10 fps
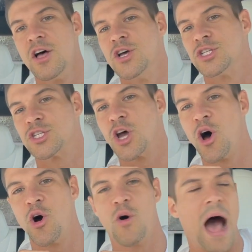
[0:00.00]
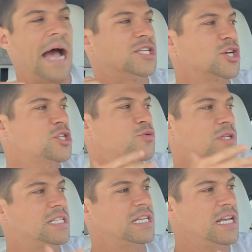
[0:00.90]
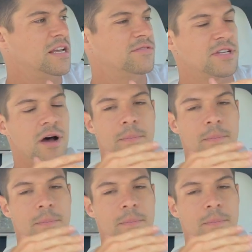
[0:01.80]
So I just received a